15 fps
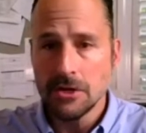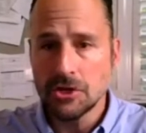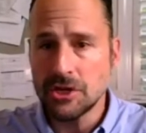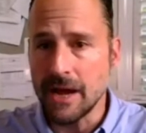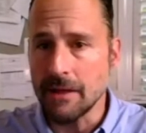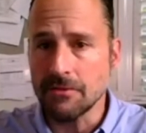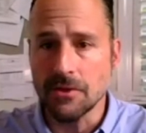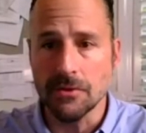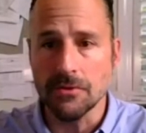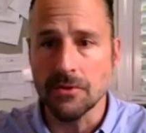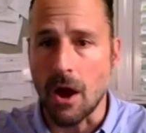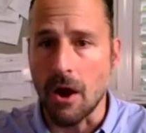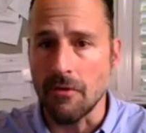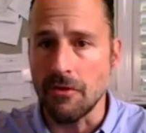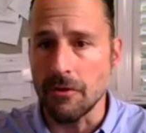Chances
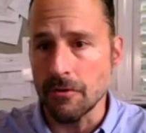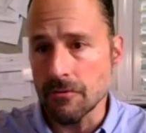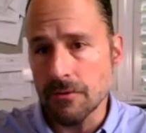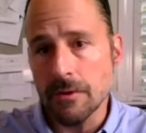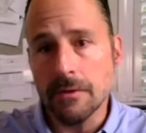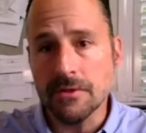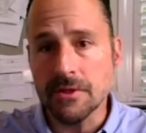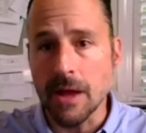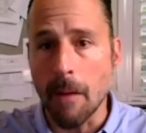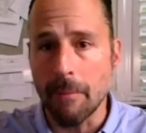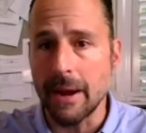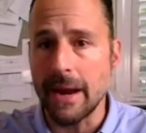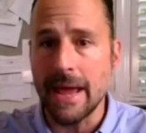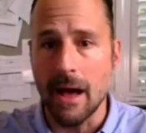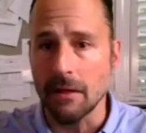are there's
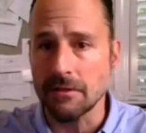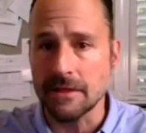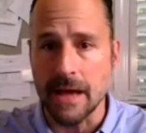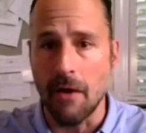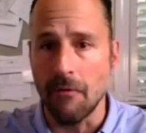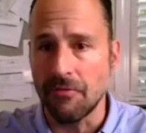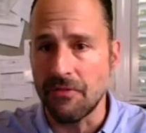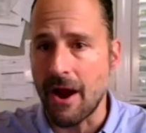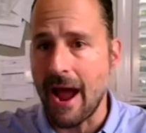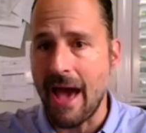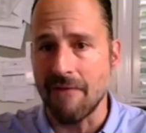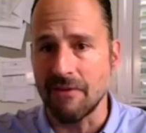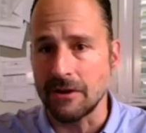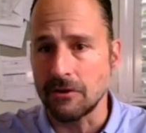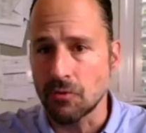somebody else out there
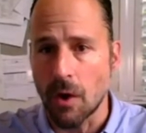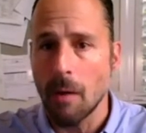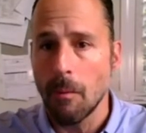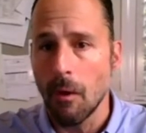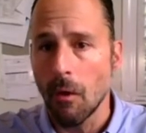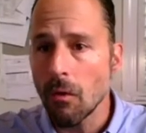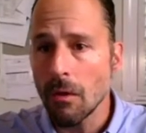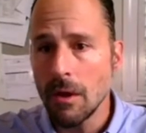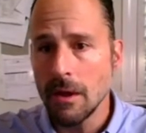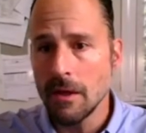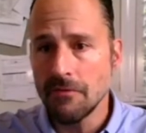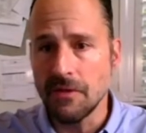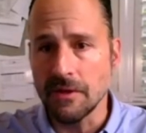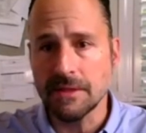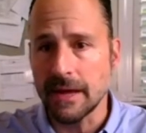having trouble
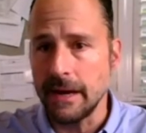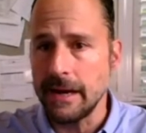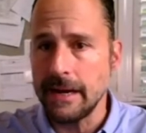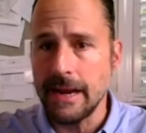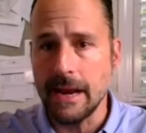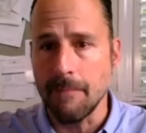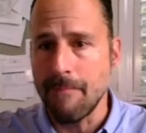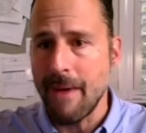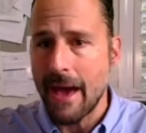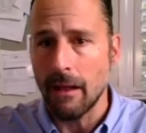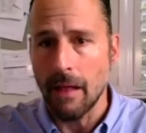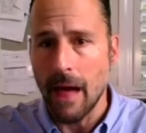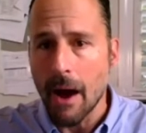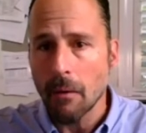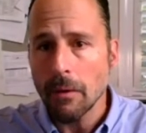that's going to need a
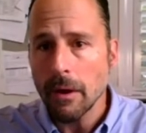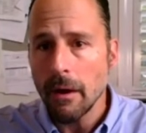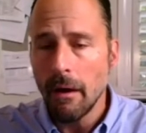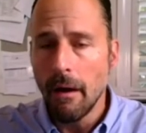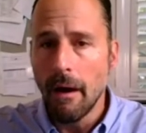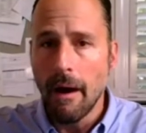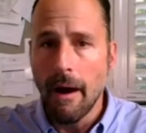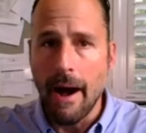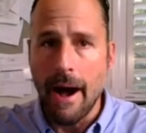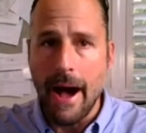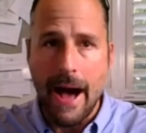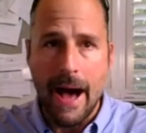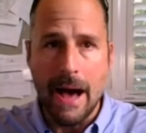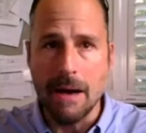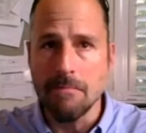bailout.
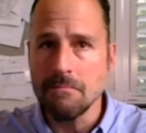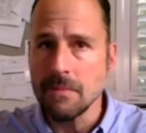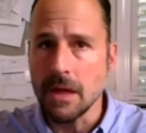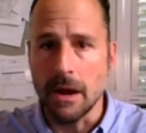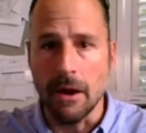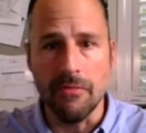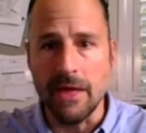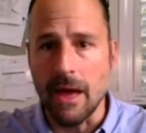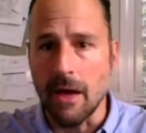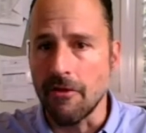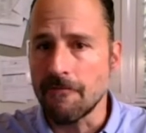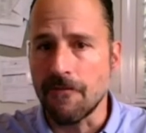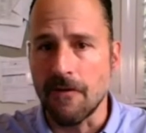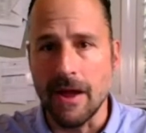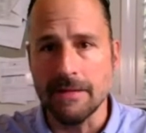You know, the
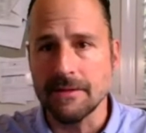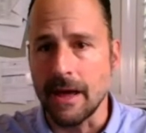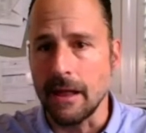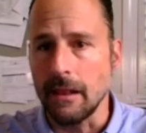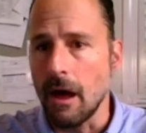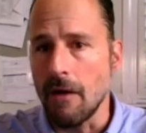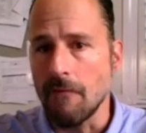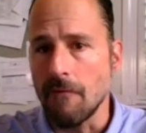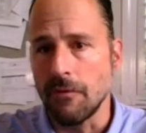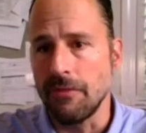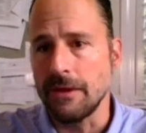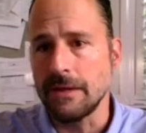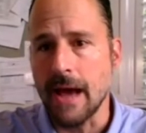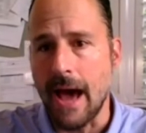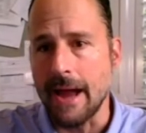other phrase I love, when
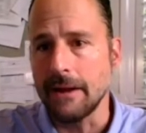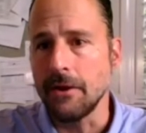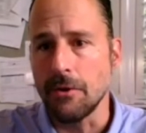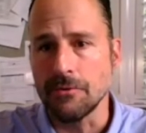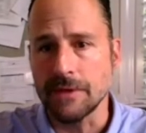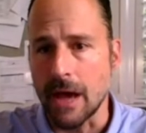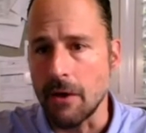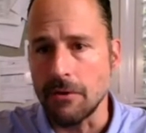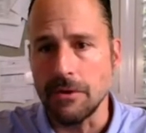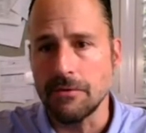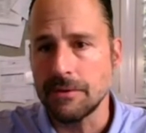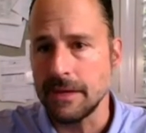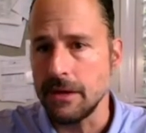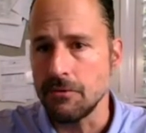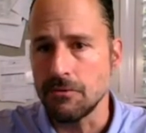the tide goes out, you
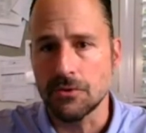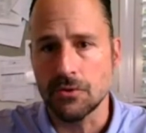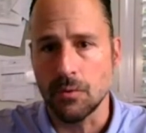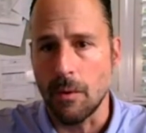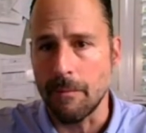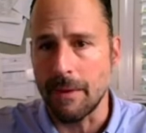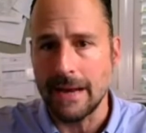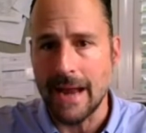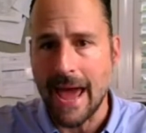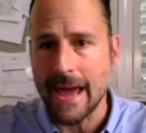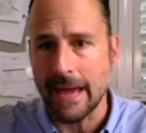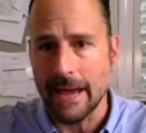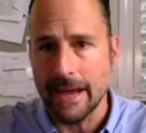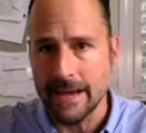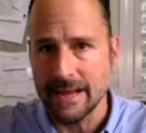see who's swimming
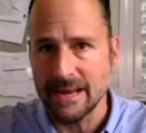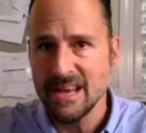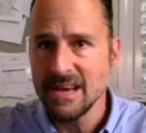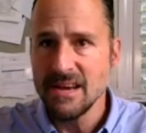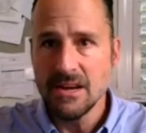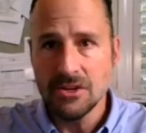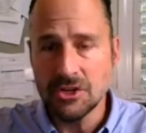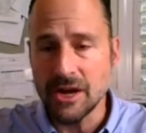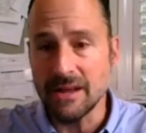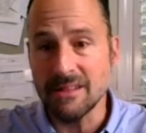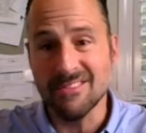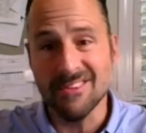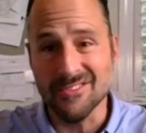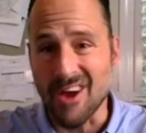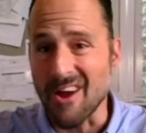naked.
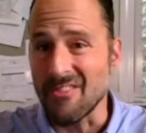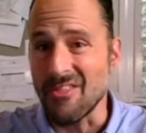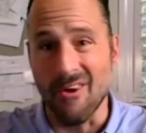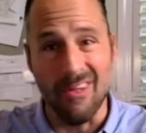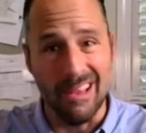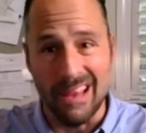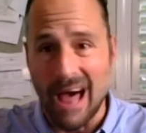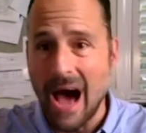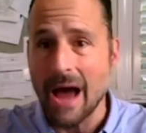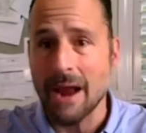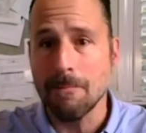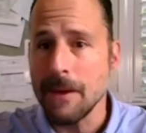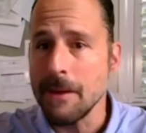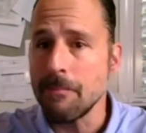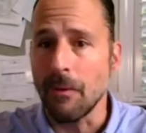Chances are there are a lot
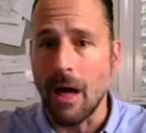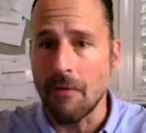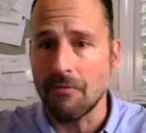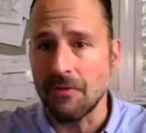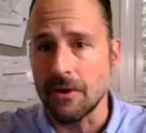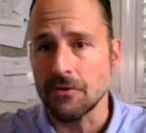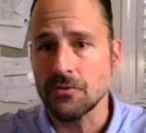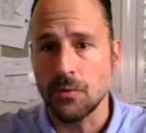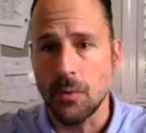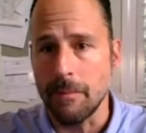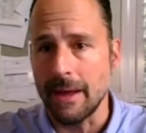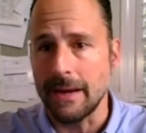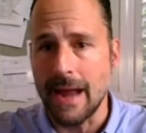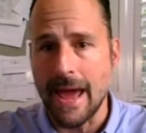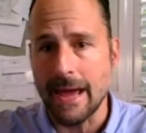of people out there
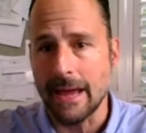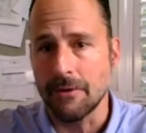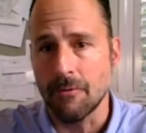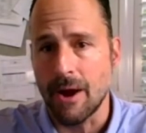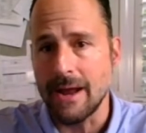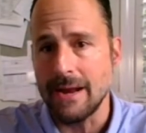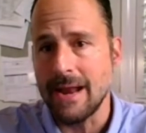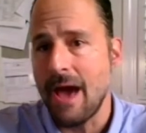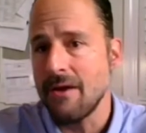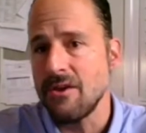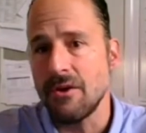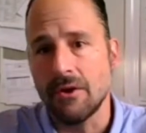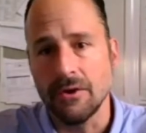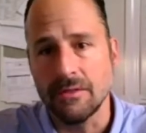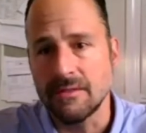swimming naked right now.
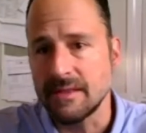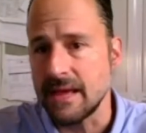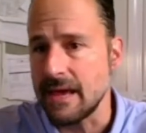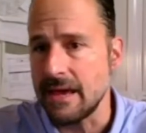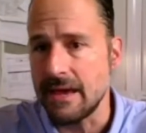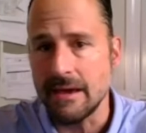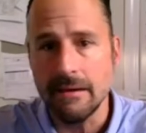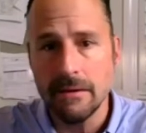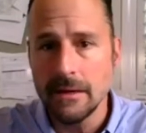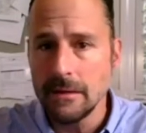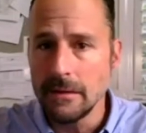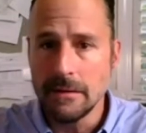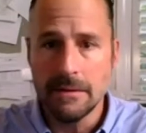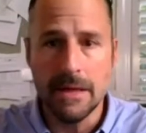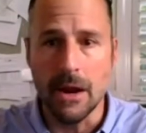You could see,
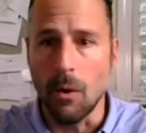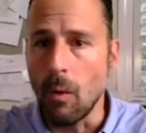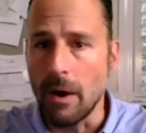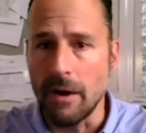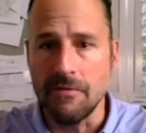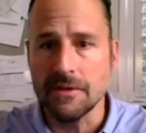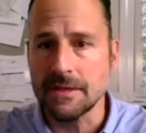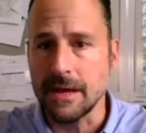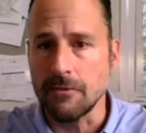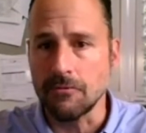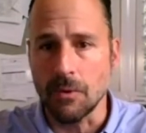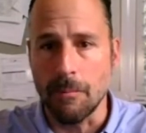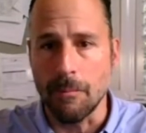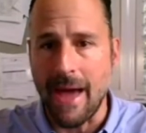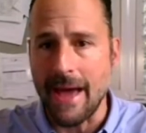you know, one of the
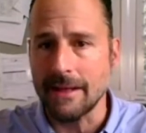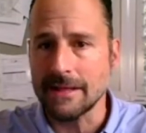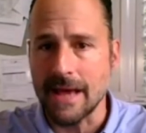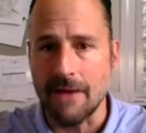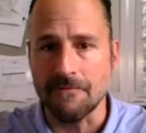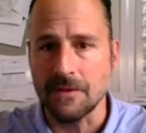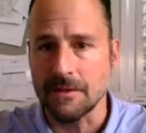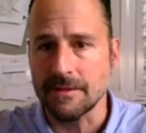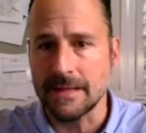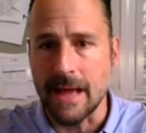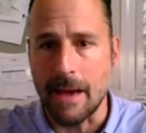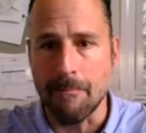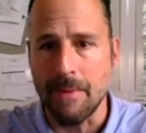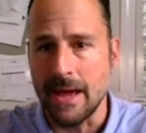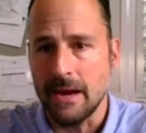central banks have to
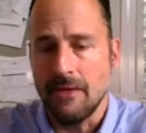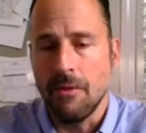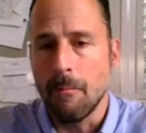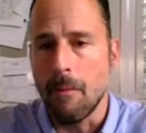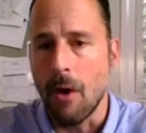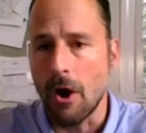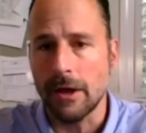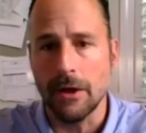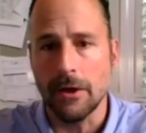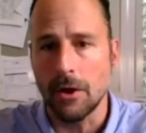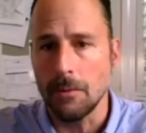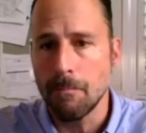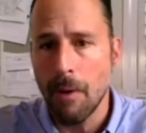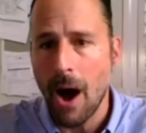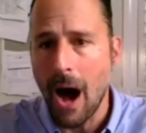step in and the market
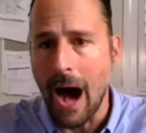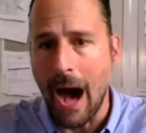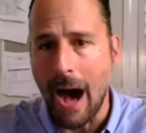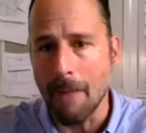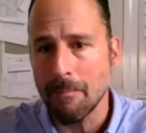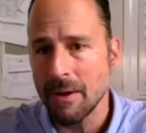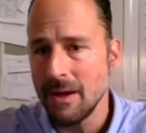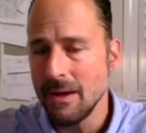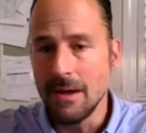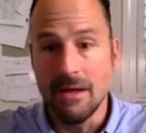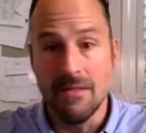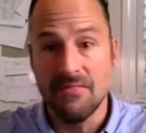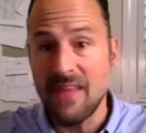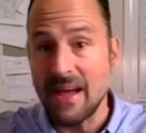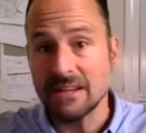could pop.
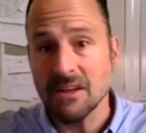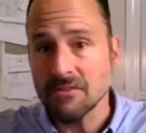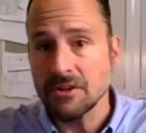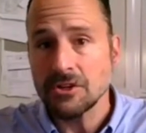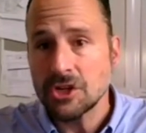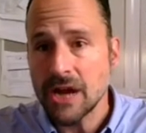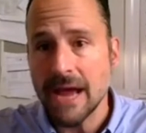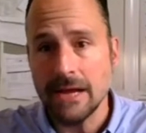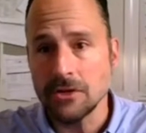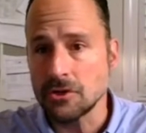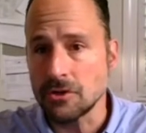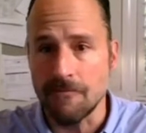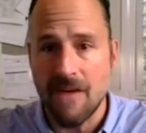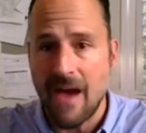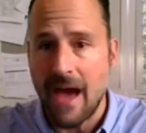That doesn't change
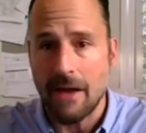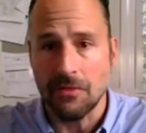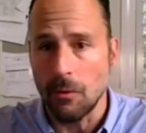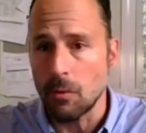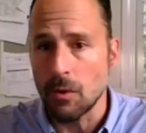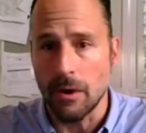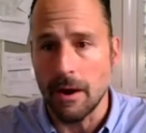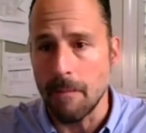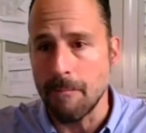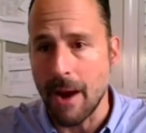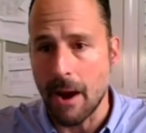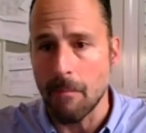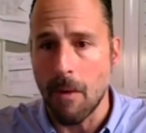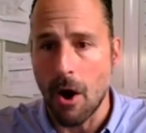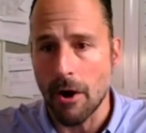the fact that we're in a
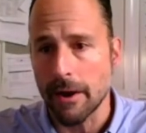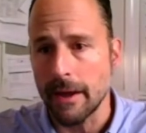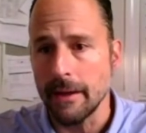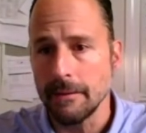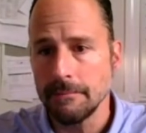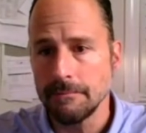bear market.